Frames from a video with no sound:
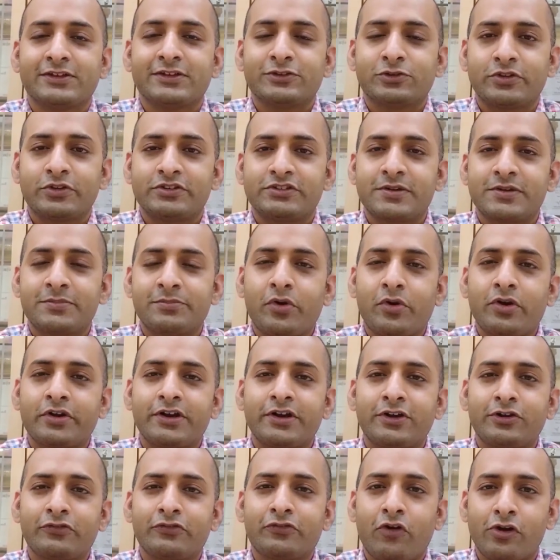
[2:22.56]
So it's
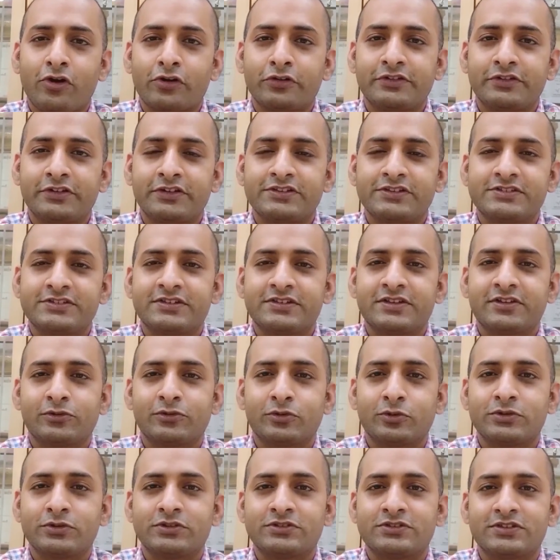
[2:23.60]
important to follow these
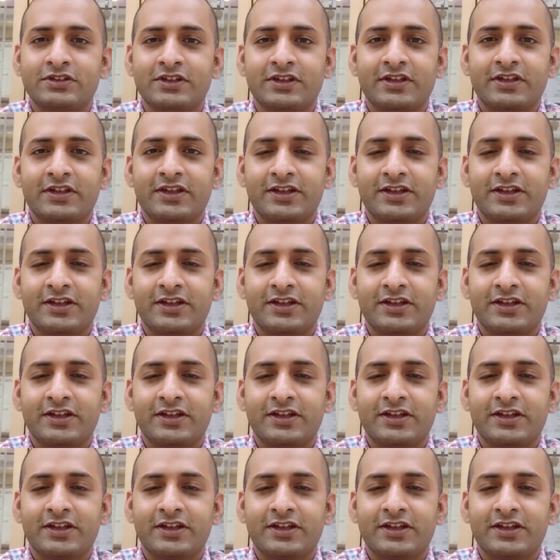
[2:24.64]
rules